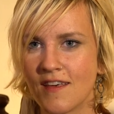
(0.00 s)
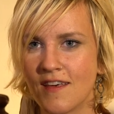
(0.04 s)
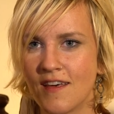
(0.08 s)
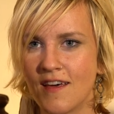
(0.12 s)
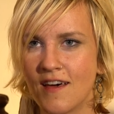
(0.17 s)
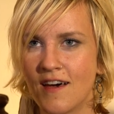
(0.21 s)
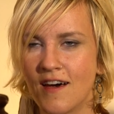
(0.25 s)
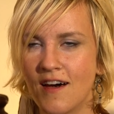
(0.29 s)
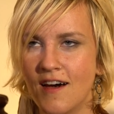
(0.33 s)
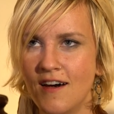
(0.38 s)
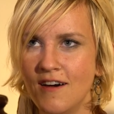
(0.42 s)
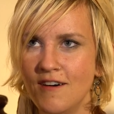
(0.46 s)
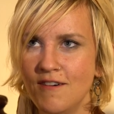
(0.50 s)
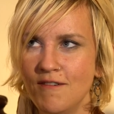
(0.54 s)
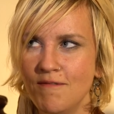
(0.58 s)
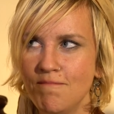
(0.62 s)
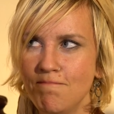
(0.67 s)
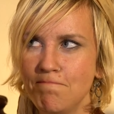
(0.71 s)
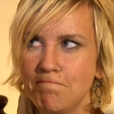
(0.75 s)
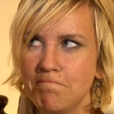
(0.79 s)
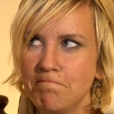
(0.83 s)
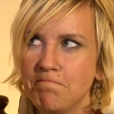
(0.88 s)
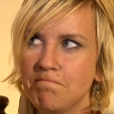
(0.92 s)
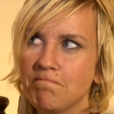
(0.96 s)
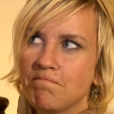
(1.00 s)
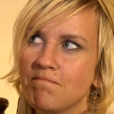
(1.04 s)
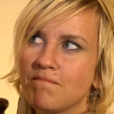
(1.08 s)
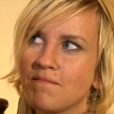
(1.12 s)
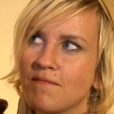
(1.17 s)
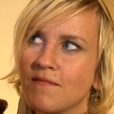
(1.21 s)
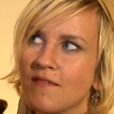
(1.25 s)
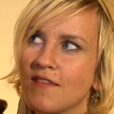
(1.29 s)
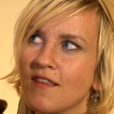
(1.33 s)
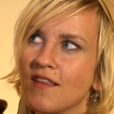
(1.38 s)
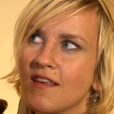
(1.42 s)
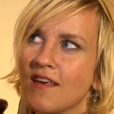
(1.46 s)
Um, um, what do you
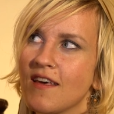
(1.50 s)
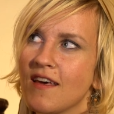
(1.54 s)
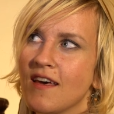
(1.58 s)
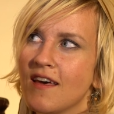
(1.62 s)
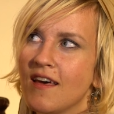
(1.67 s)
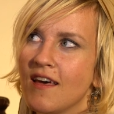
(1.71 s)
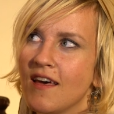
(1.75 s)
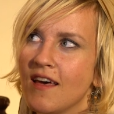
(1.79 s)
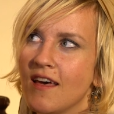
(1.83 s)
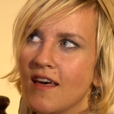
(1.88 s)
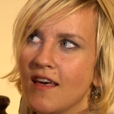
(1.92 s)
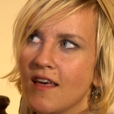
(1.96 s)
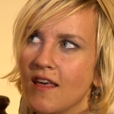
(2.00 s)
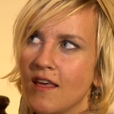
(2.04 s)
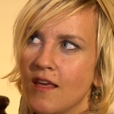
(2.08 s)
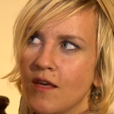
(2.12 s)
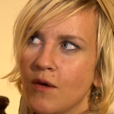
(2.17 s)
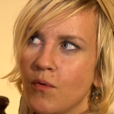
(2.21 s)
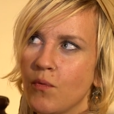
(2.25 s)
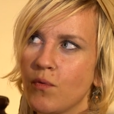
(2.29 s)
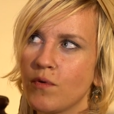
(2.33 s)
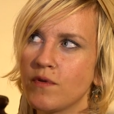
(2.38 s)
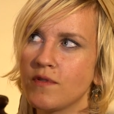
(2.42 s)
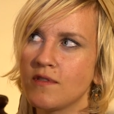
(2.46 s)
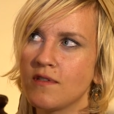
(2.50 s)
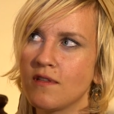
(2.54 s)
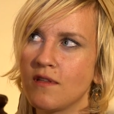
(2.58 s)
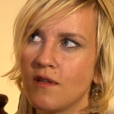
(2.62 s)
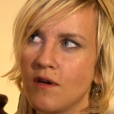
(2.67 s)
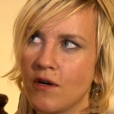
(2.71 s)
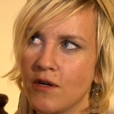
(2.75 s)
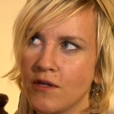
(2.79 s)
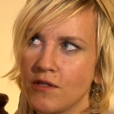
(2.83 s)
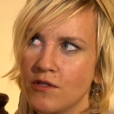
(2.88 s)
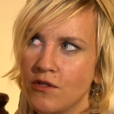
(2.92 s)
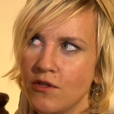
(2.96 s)
think about that? It was
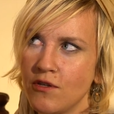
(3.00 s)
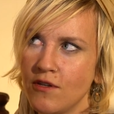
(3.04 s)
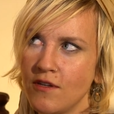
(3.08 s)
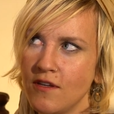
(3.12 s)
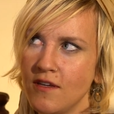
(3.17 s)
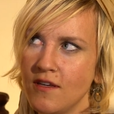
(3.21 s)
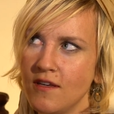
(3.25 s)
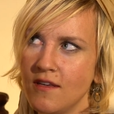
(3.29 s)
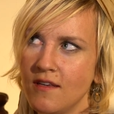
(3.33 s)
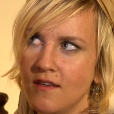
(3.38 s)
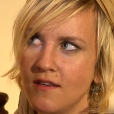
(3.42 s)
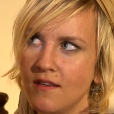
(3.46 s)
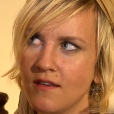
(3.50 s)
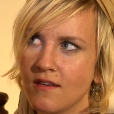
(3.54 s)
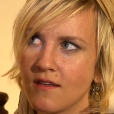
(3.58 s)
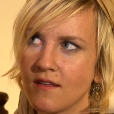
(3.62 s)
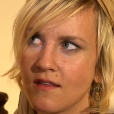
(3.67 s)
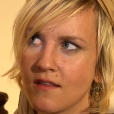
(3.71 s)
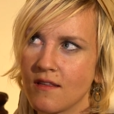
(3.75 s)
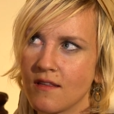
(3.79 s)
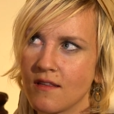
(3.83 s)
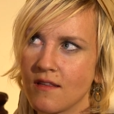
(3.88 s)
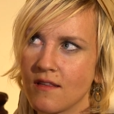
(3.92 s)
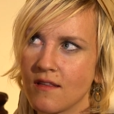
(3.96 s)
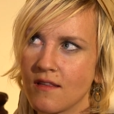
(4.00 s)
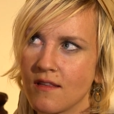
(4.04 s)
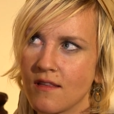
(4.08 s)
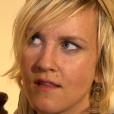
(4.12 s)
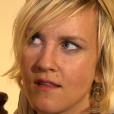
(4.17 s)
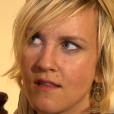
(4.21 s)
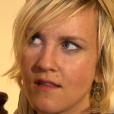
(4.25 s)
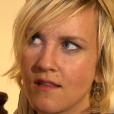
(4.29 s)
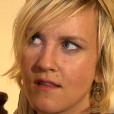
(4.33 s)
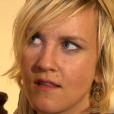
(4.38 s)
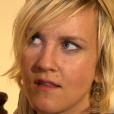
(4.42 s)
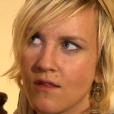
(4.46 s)
largely
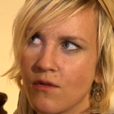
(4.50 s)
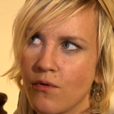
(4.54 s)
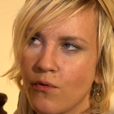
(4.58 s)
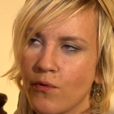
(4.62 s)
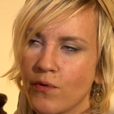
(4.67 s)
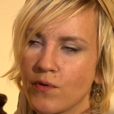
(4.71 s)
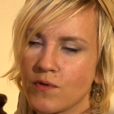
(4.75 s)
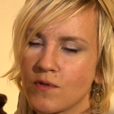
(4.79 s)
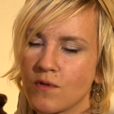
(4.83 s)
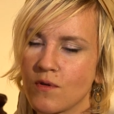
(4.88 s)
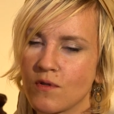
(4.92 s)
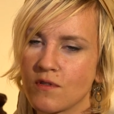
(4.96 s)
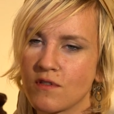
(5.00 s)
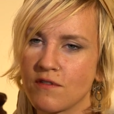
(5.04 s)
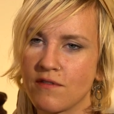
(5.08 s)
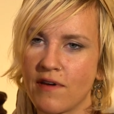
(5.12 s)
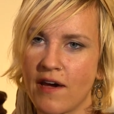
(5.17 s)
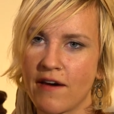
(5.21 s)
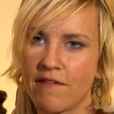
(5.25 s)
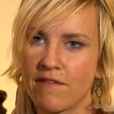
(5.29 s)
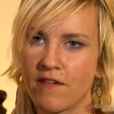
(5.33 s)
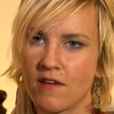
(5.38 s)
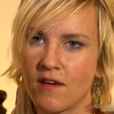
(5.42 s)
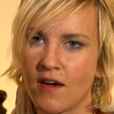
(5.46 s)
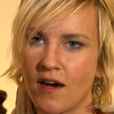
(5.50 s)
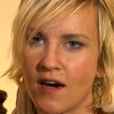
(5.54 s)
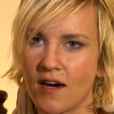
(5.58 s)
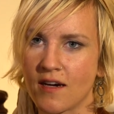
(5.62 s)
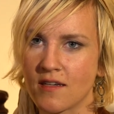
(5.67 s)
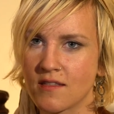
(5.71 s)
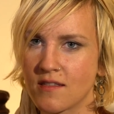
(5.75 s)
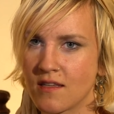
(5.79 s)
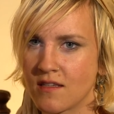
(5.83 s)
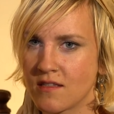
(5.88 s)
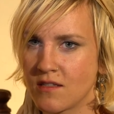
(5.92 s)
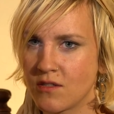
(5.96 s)
the result of having
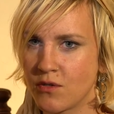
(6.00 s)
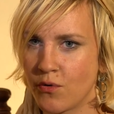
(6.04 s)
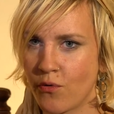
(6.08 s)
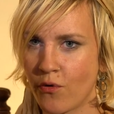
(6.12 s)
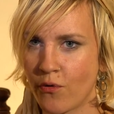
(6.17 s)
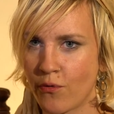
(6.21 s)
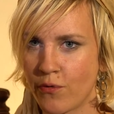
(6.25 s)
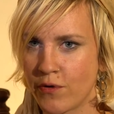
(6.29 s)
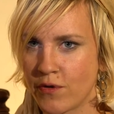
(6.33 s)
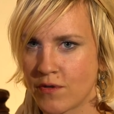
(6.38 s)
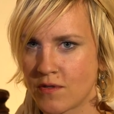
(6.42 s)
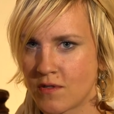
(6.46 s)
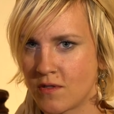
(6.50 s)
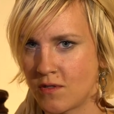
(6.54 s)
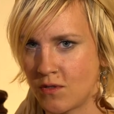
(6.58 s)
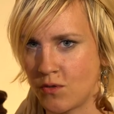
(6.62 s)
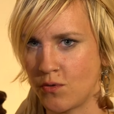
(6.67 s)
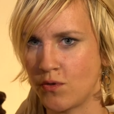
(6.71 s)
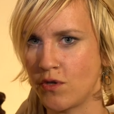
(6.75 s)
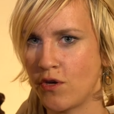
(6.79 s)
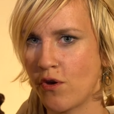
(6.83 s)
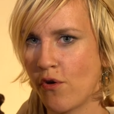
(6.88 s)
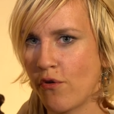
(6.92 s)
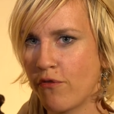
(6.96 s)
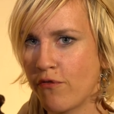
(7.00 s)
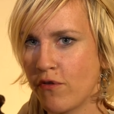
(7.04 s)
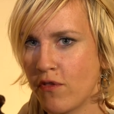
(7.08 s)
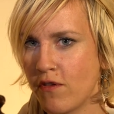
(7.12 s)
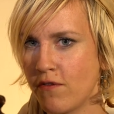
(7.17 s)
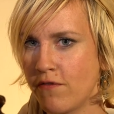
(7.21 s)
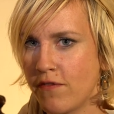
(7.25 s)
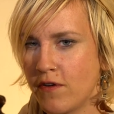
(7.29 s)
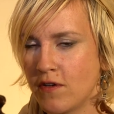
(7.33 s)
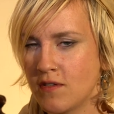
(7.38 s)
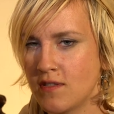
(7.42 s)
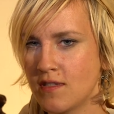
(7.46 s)
access to a real studio
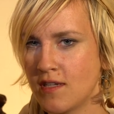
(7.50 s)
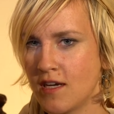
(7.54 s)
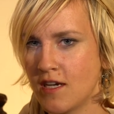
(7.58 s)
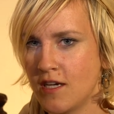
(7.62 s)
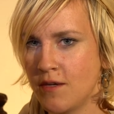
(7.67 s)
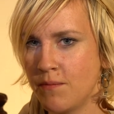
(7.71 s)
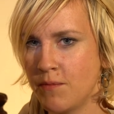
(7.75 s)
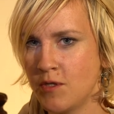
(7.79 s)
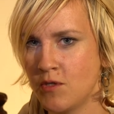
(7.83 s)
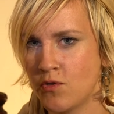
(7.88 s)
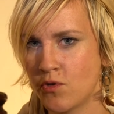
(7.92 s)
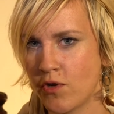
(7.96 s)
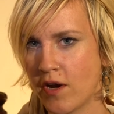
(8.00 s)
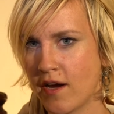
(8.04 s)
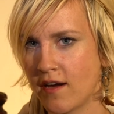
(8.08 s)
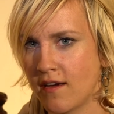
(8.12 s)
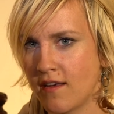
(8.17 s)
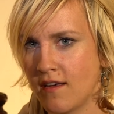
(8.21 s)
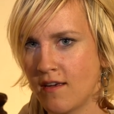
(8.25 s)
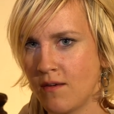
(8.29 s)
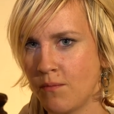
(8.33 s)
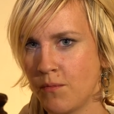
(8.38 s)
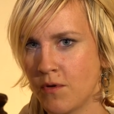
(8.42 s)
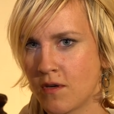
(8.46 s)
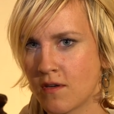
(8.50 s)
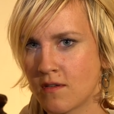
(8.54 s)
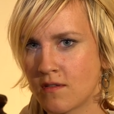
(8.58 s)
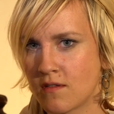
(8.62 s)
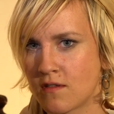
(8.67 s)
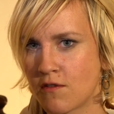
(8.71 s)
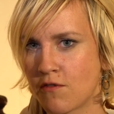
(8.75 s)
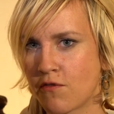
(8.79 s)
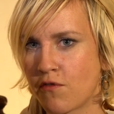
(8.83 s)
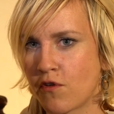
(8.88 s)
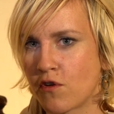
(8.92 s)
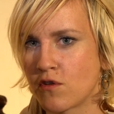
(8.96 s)
for the first time in tracking,
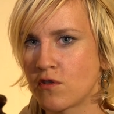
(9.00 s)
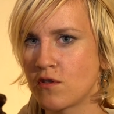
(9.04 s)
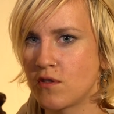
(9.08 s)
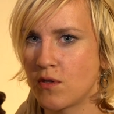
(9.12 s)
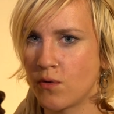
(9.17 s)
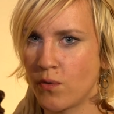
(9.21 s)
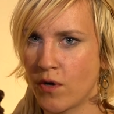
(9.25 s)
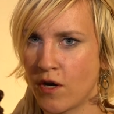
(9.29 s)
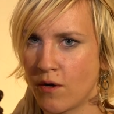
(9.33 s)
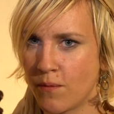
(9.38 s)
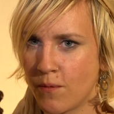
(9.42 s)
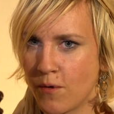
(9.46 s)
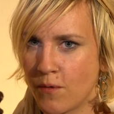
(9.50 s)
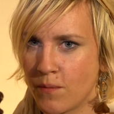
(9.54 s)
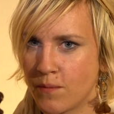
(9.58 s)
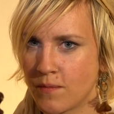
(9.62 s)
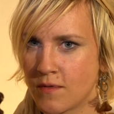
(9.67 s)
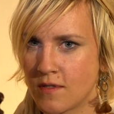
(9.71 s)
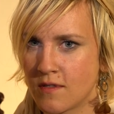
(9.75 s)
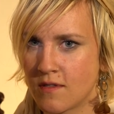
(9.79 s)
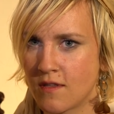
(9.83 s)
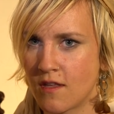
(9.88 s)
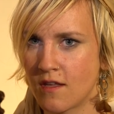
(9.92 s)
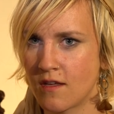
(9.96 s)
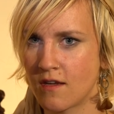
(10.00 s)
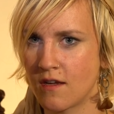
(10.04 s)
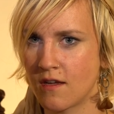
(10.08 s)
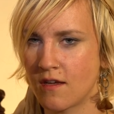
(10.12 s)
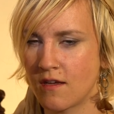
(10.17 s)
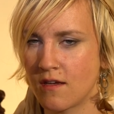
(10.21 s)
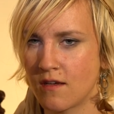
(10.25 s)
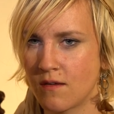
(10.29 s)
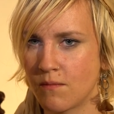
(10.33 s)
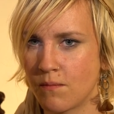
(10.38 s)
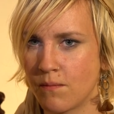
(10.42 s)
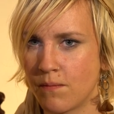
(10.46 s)
because the first two albums
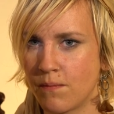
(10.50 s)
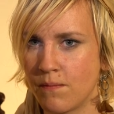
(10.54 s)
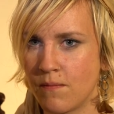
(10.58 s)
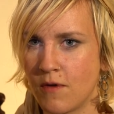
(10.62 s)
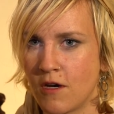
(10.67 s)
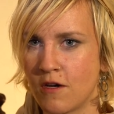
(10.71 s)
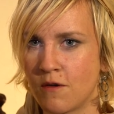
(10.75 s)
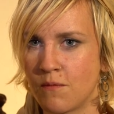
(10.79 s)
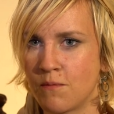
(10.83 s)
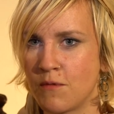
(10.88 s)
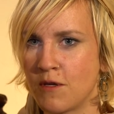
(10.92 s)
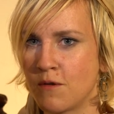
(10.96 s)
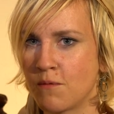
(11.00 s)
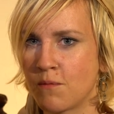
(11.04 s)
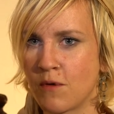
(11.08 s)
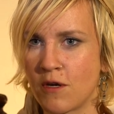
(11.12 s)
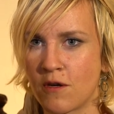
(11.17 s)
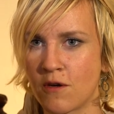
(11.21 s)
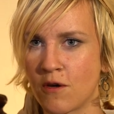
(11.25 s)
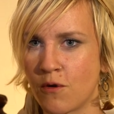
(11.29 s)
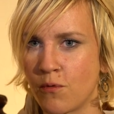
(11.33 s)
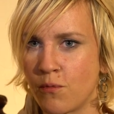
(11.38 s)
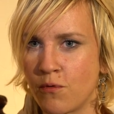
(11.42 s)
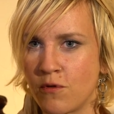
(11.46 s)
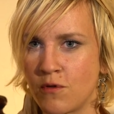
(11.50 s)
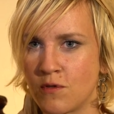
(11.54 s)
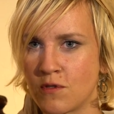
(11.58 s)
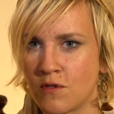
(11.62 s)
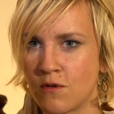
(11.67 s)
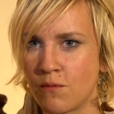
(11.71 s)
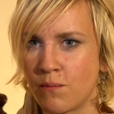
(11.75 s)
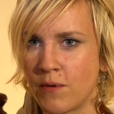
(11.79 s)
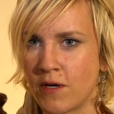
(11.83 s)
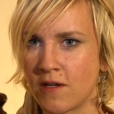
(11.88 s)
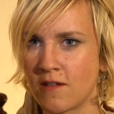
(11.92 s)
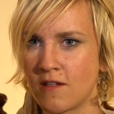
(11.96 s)
that uh, me and my
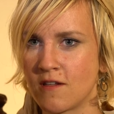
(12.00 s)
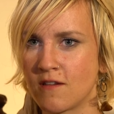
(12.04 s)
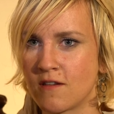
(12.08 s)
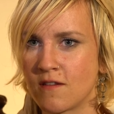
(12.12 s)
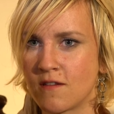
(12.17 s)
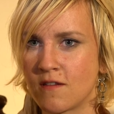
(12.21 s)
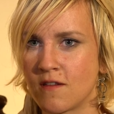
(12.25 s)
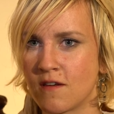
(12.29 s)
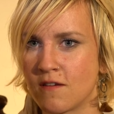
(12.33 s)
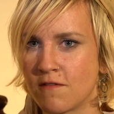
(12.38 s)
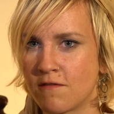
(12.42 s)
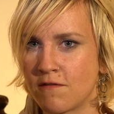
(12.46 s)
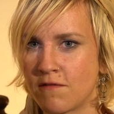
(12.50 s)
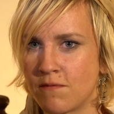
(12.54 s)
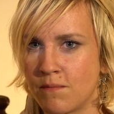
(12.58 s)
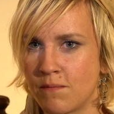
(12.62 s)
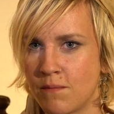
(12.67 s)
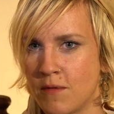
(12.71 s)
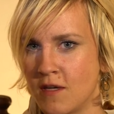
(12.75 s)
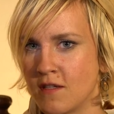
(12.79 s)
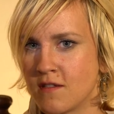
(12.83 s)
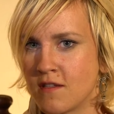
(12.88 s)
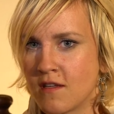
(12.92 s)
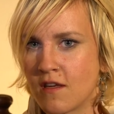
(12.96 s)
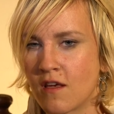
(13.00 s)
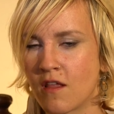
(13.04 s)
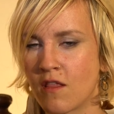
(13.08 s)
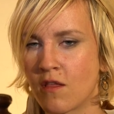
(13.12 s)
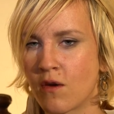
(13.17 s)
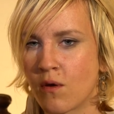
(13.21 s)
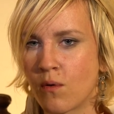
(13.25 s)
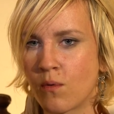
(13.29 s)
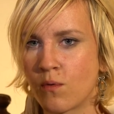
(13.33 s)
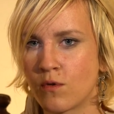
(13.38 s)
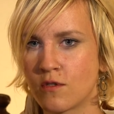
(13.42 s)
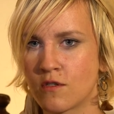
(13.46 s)
co-producer Bella have made
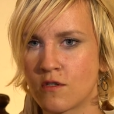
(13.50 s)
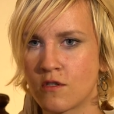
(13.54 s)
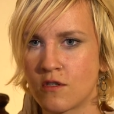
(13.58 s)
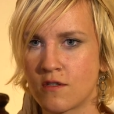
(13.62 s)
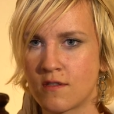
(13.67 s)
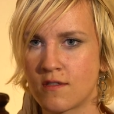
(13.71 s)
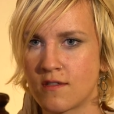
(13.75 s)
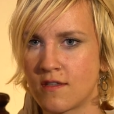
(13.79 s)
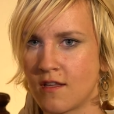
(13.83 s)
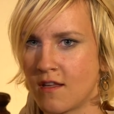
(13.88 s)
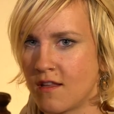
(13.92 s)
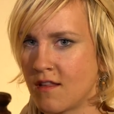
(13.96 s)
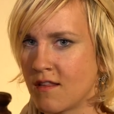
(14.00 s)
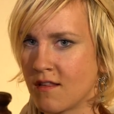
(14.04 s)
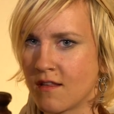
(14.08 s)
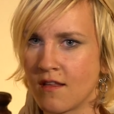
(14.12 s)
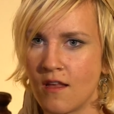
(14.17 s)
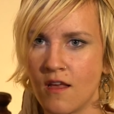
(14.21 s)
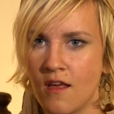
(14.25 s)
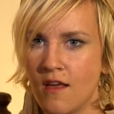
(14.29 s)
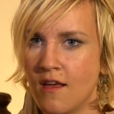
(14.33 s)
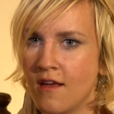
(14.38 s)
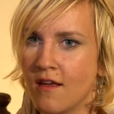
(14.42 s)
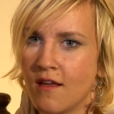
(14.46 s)
together was just in